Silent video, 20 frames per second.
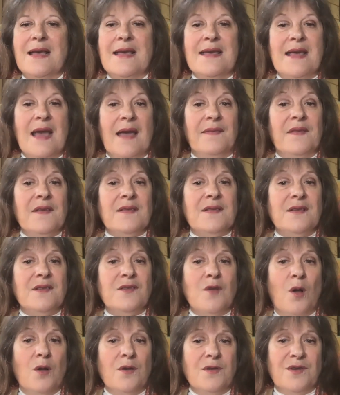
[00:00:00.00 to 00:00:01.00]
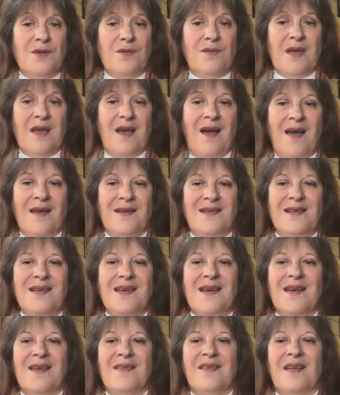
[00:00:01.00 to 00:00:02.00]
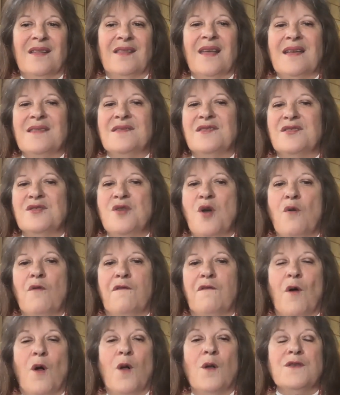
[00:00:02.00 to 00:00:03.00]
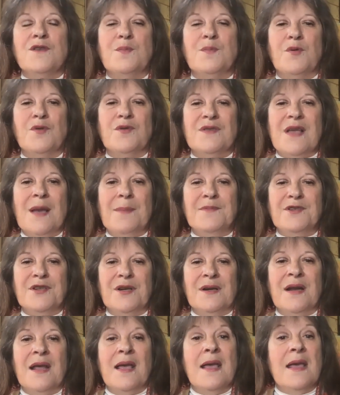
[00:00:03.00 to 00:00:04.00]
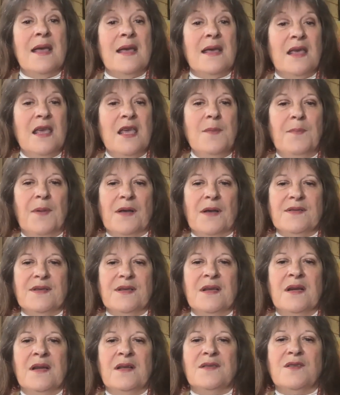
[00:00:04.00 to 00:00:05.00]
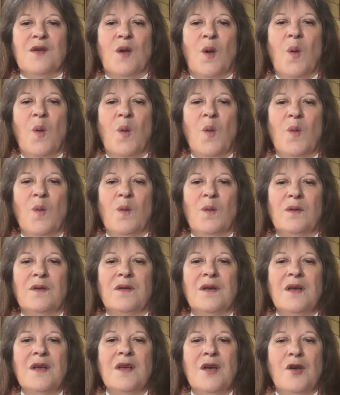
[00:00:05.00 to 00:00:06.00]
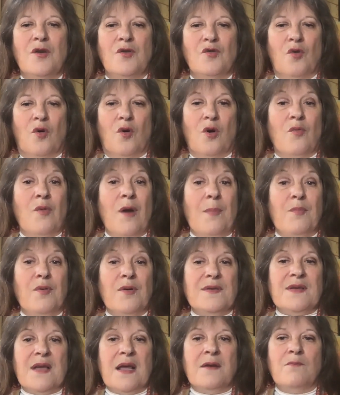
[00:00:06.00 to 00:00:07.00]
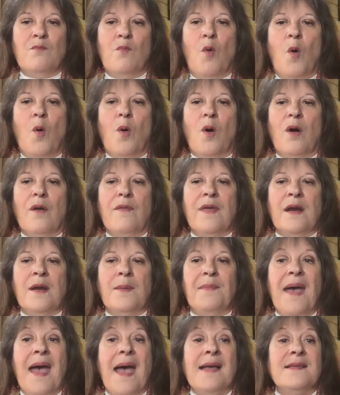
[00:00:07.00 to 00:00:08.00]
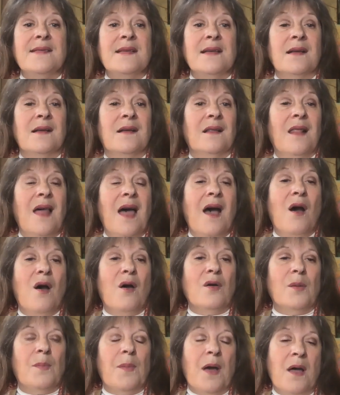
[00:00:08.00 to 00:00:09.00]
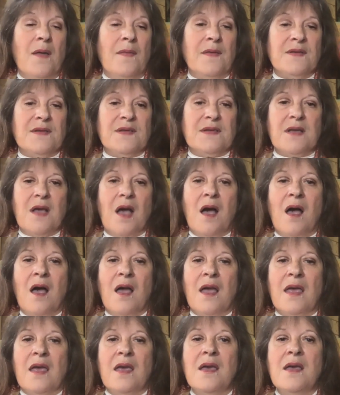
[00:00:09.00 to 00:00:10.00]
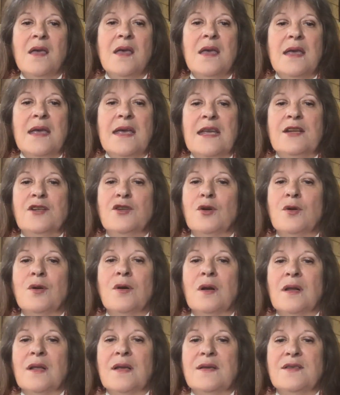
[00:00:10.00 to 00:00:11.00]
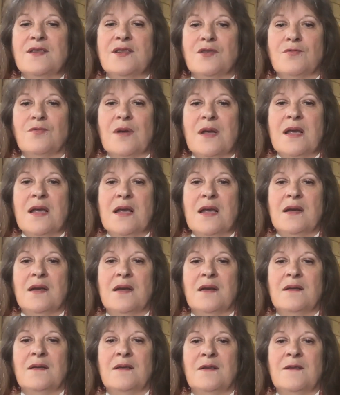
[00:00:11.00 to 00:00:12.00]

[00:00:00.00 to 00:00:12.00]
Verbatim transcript: Yet this is also the idea that lets no false perception keep us in its hold, nor represent more than a passing cloud upon the sky, eternally serene.